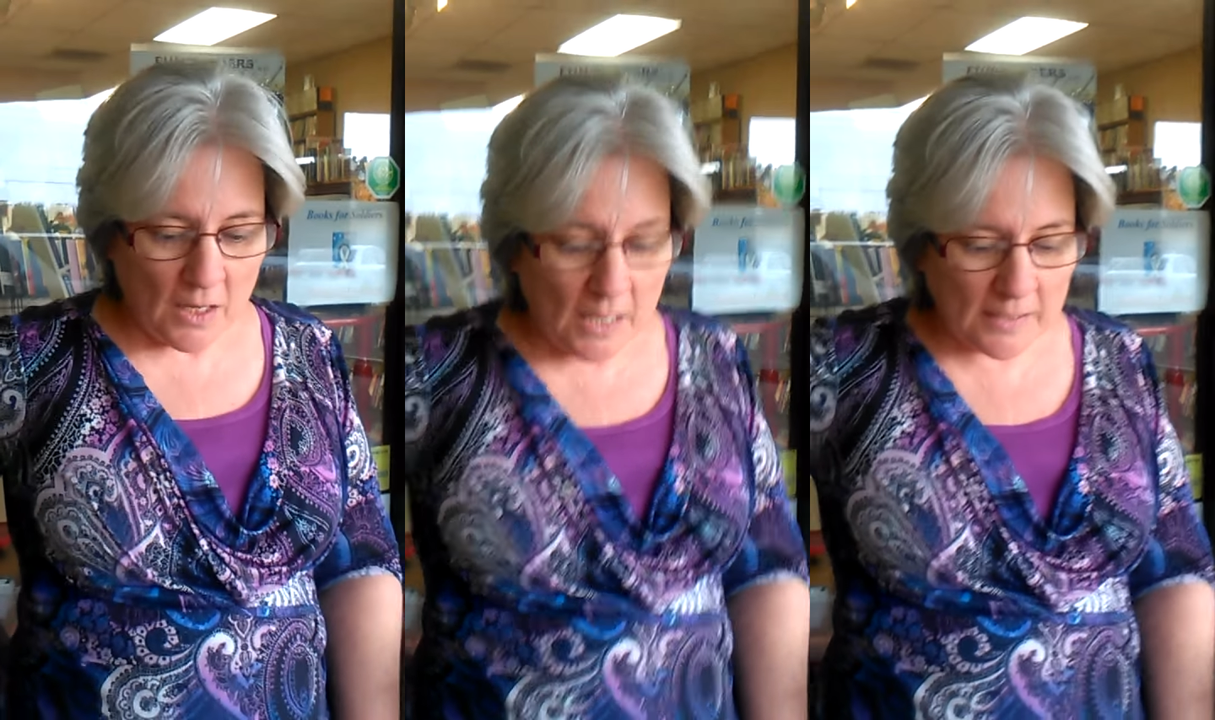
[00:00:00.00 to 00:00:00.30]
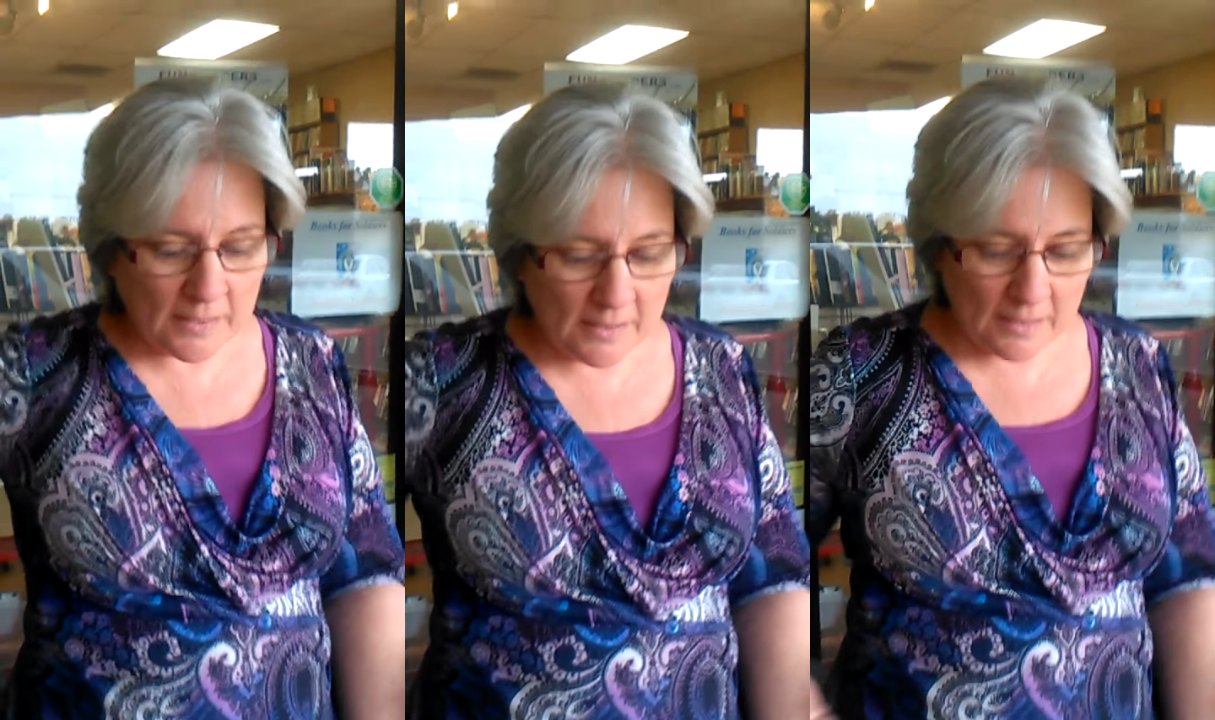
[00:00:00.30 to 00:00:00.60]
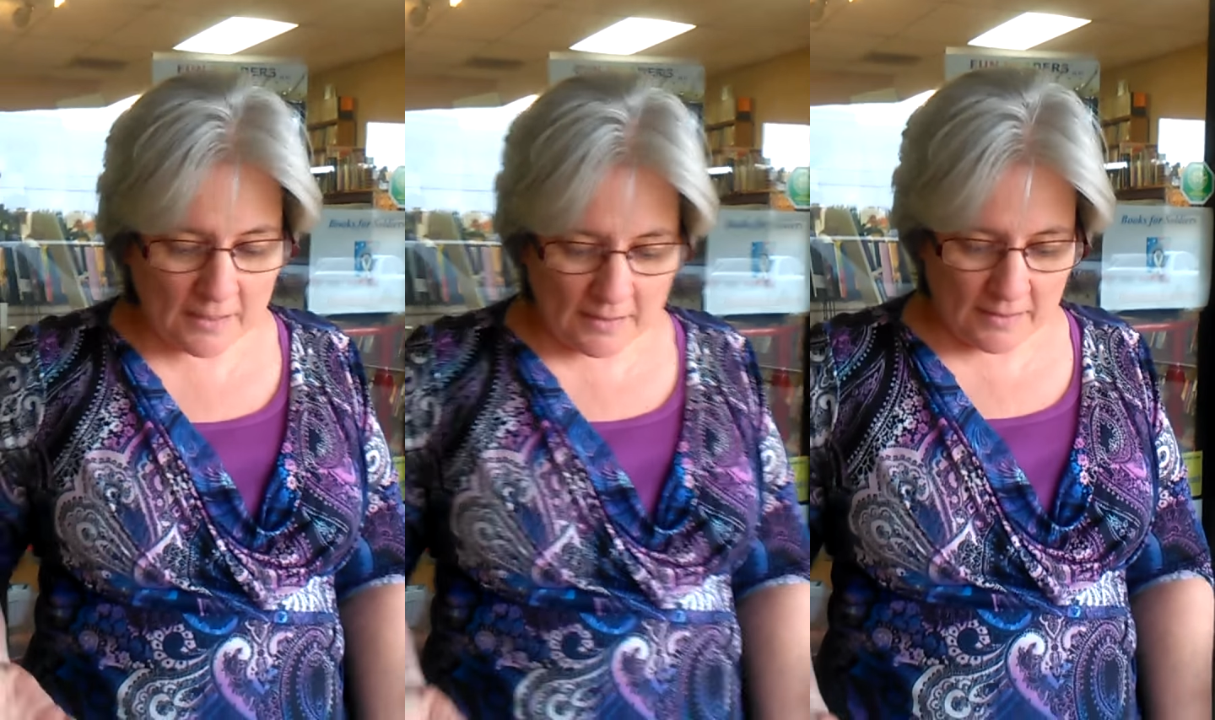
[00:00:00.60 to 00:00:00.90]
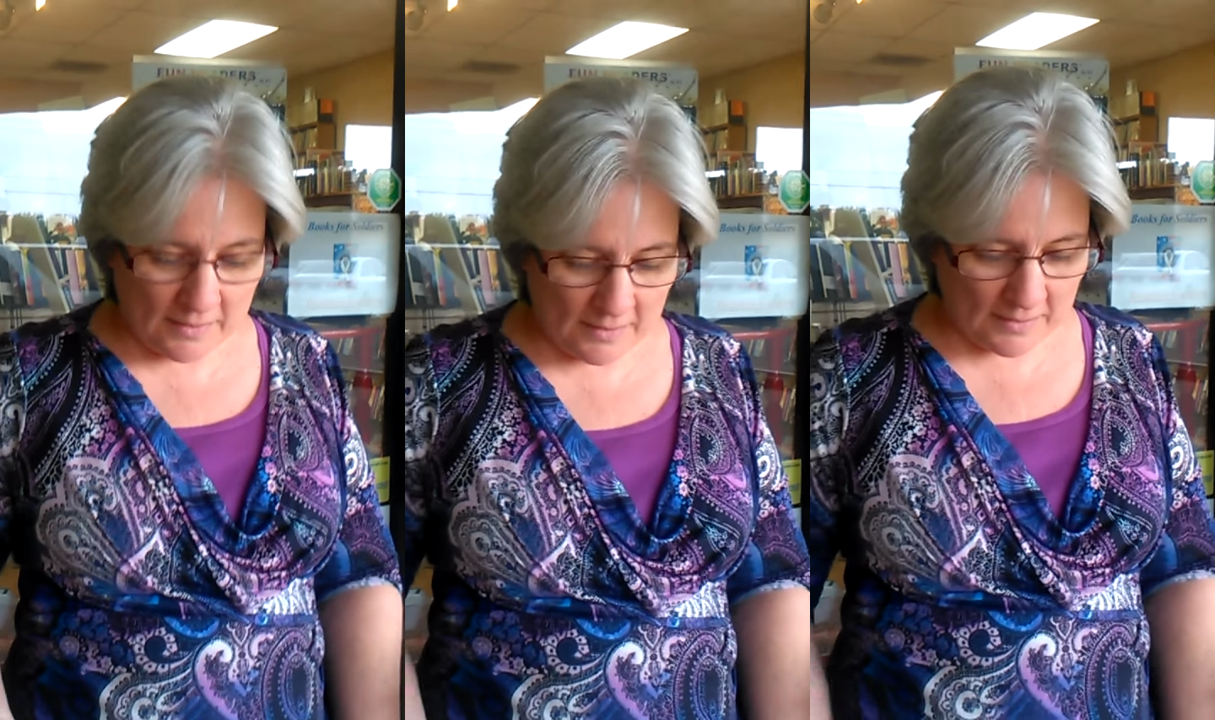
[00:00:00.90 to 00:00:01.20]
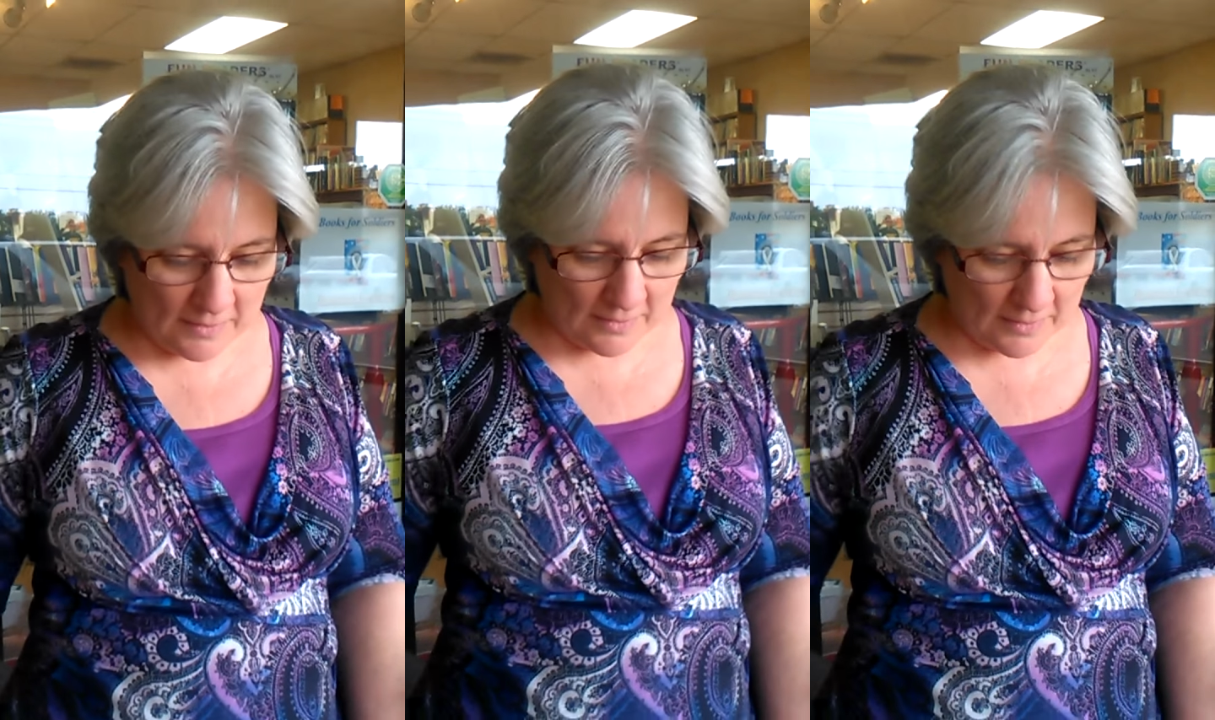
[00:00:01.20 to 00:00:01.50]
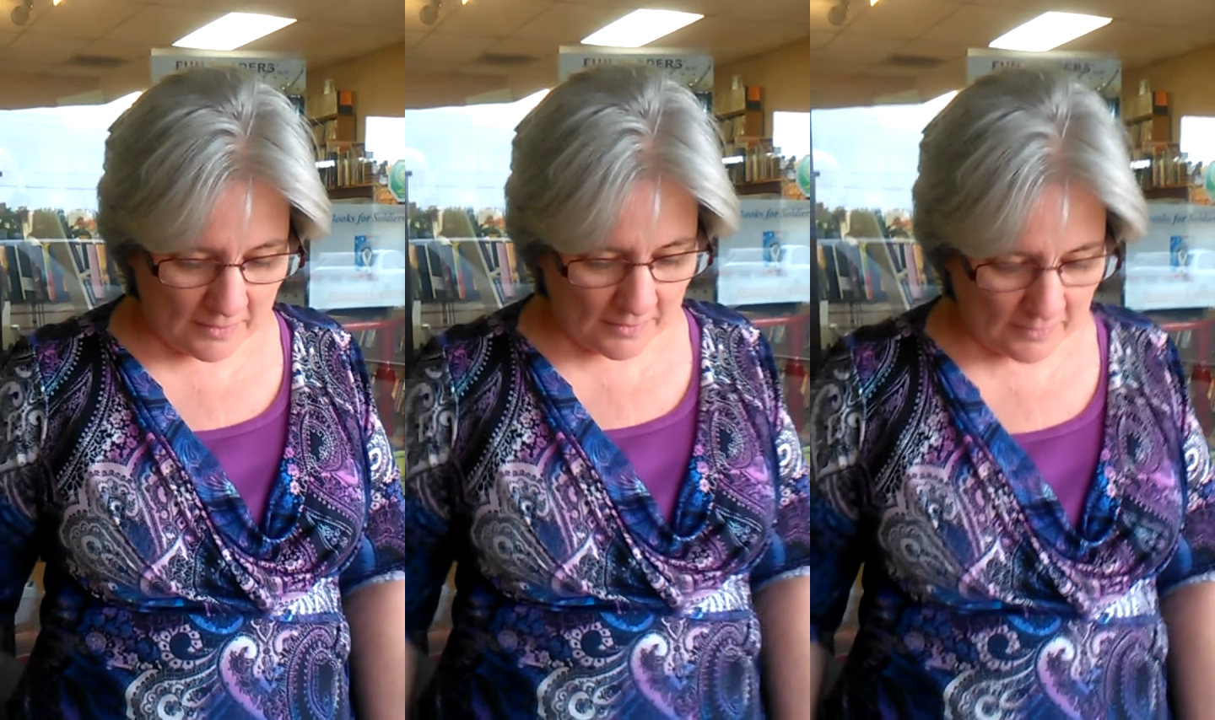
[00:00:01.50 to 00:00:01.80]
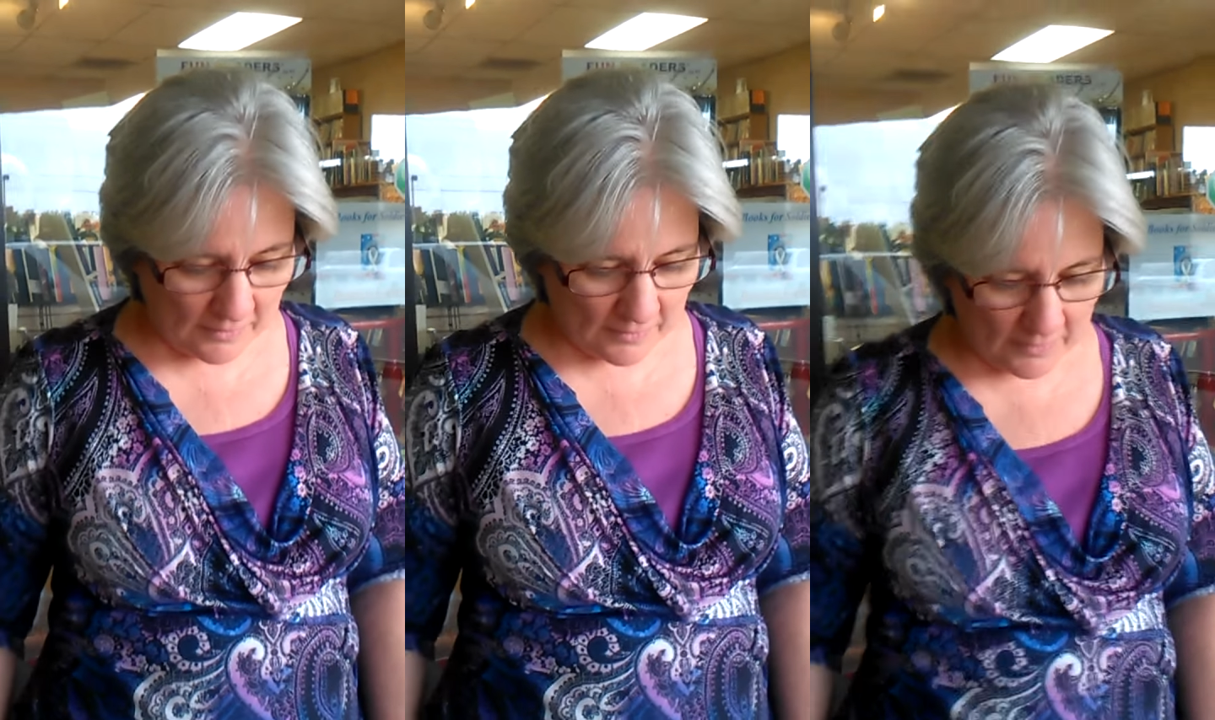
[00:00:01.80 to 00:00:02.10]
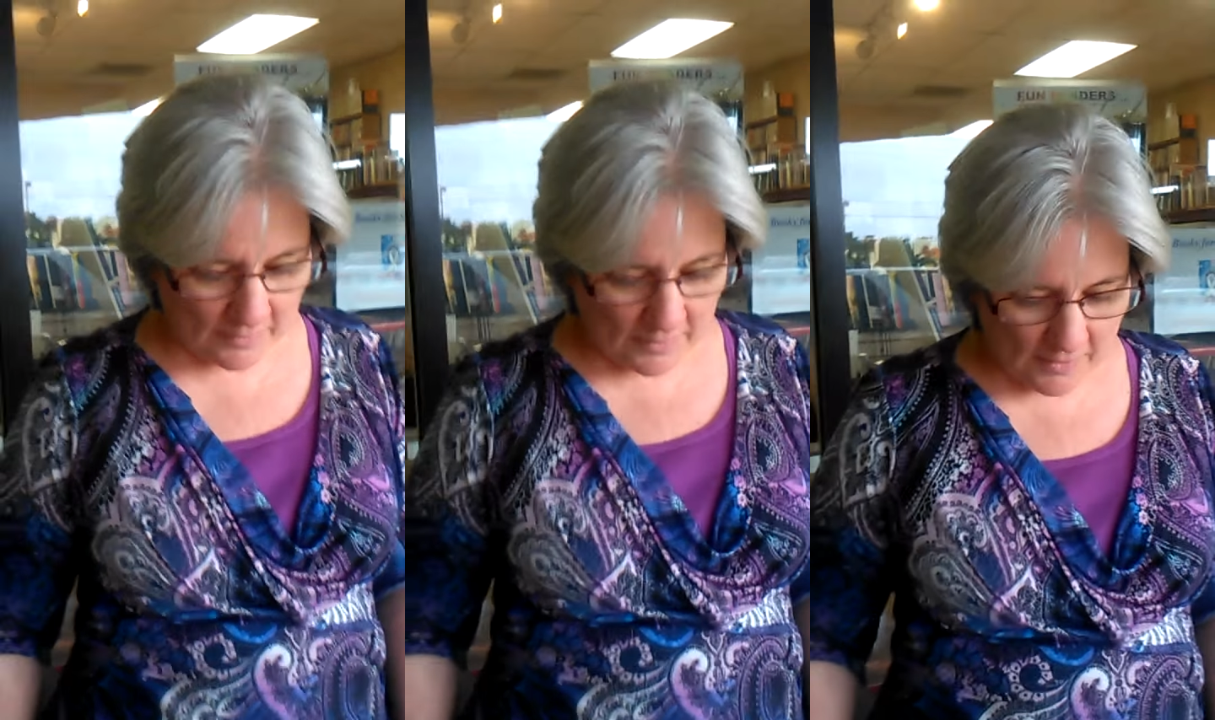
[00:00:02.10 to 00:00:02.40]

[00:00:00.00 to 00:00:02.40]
What motivated you to